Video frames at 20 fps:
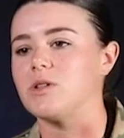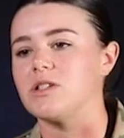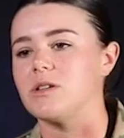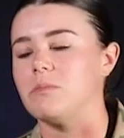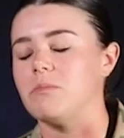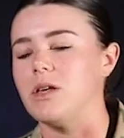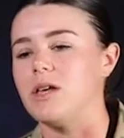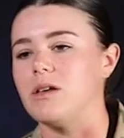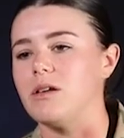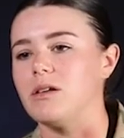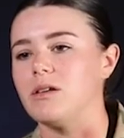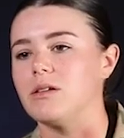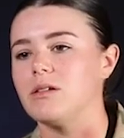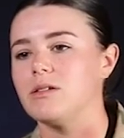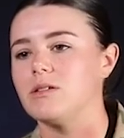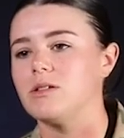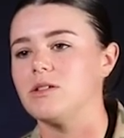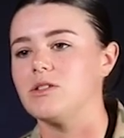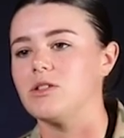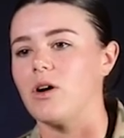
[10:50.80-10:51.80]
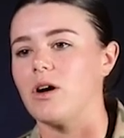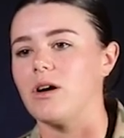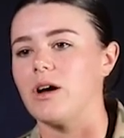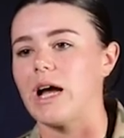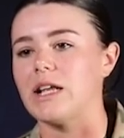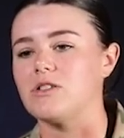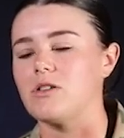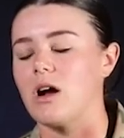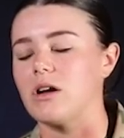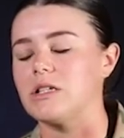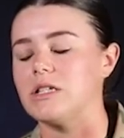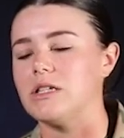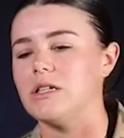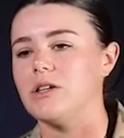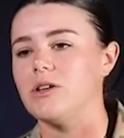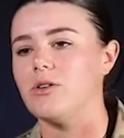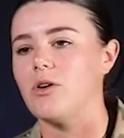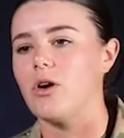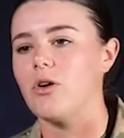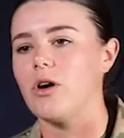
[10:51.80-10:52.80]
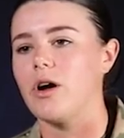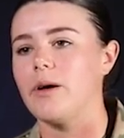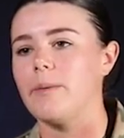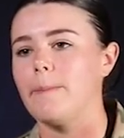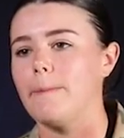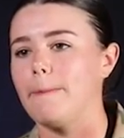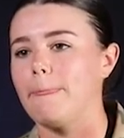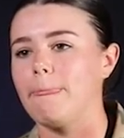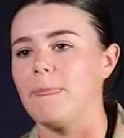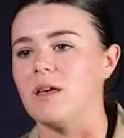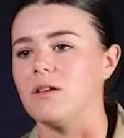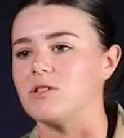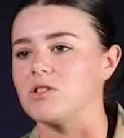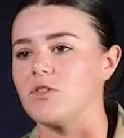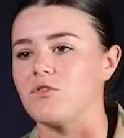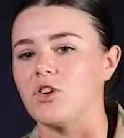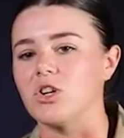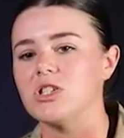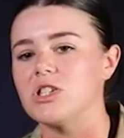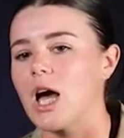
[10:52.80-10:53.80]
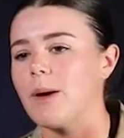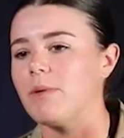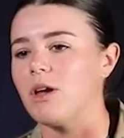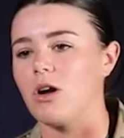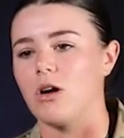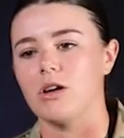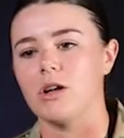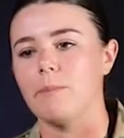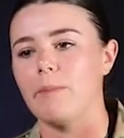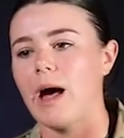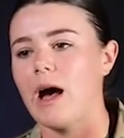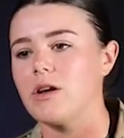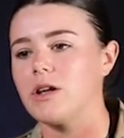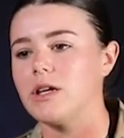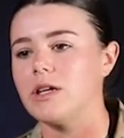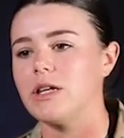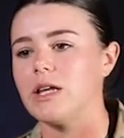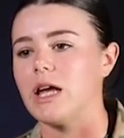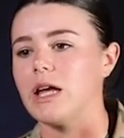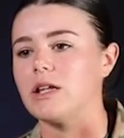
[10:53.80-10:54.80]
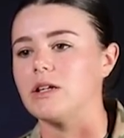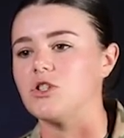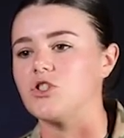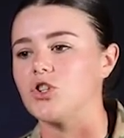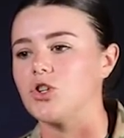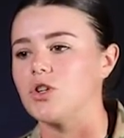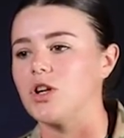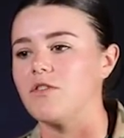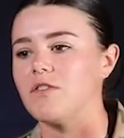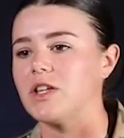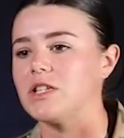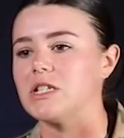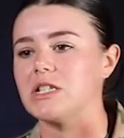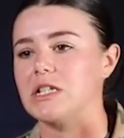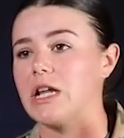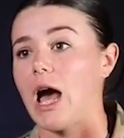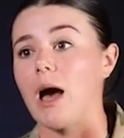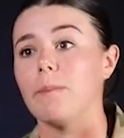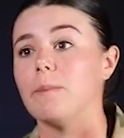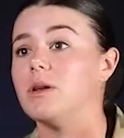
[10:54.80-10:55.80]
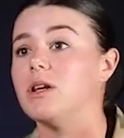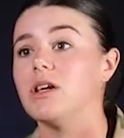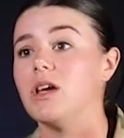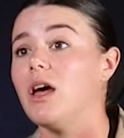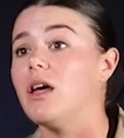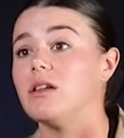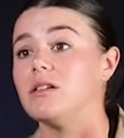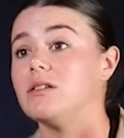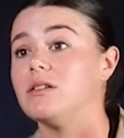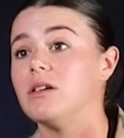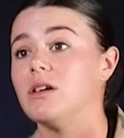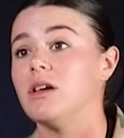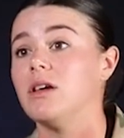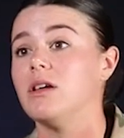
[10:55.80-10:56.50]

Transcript: wasn't me. So I talked to EO rep. It was the first time he heard about it, and sure enough, it didn't happen again.